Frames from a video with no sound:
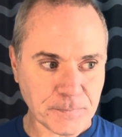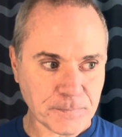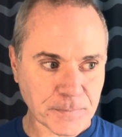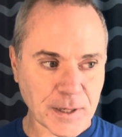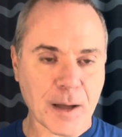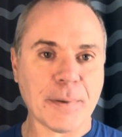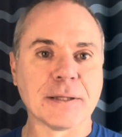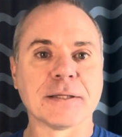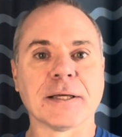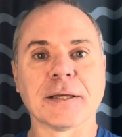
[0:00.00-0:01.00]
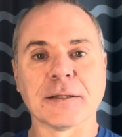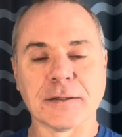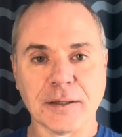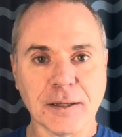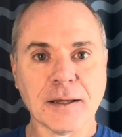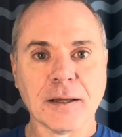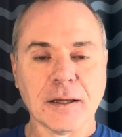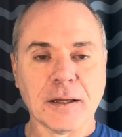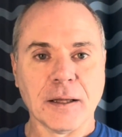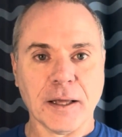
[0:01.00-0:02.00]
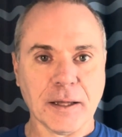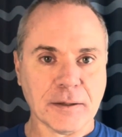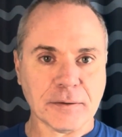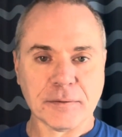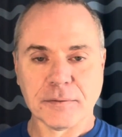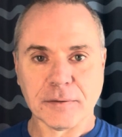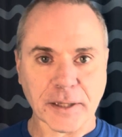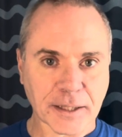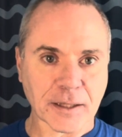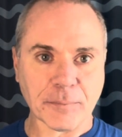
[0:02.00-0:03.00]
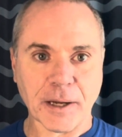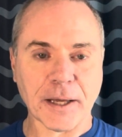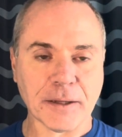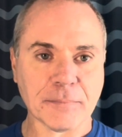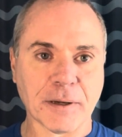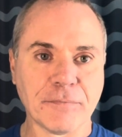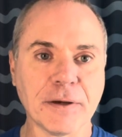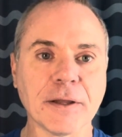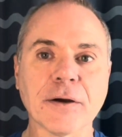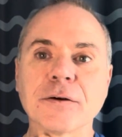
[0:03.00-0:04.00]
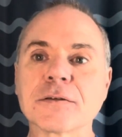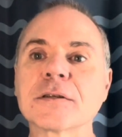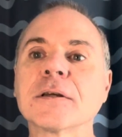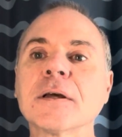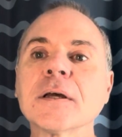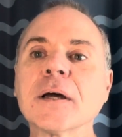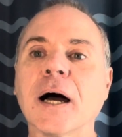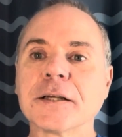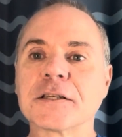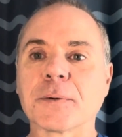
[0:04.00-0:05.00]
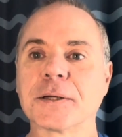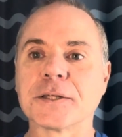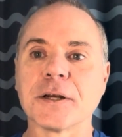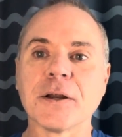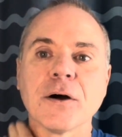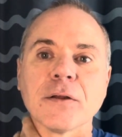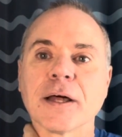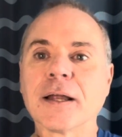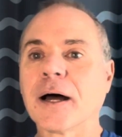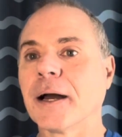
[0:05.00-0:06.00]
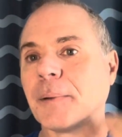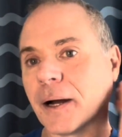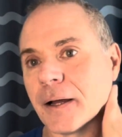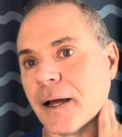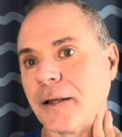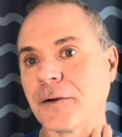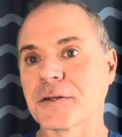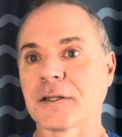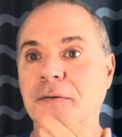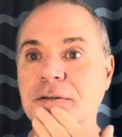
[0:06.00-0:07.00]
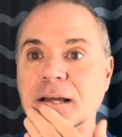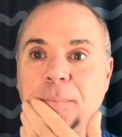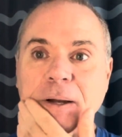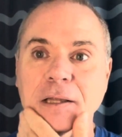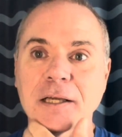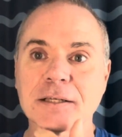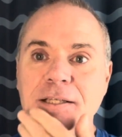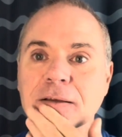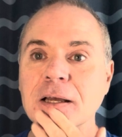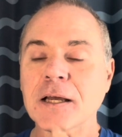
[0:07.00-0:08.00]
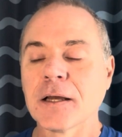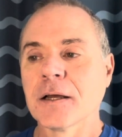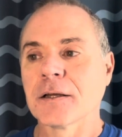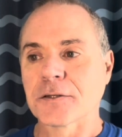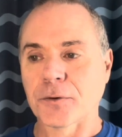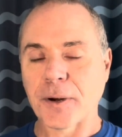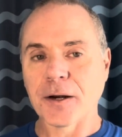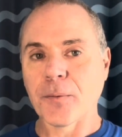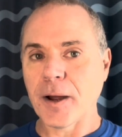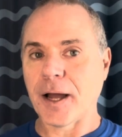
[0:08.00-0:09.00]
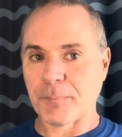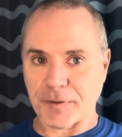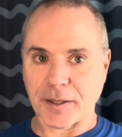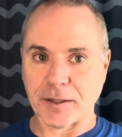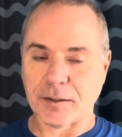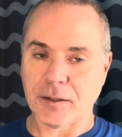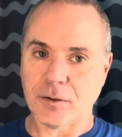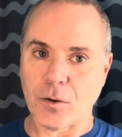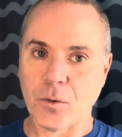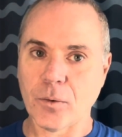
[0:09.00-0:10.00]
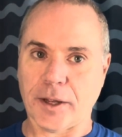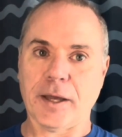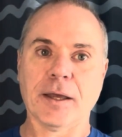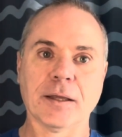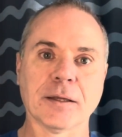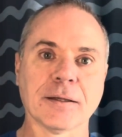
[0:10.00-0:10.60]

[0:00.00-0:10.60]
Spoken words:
commenting and liking my videos. I just want you to know that your stuff is on my list. So right away I'm thinking, okay,